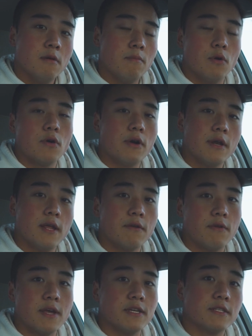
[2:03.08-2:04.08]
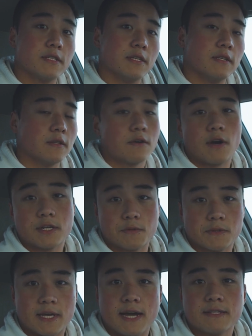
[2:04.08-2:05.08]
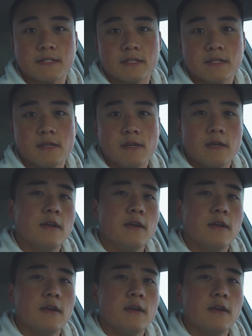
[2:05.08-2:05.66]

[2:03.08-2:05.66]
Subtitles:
born and raised in La Crosse, Wisconsin.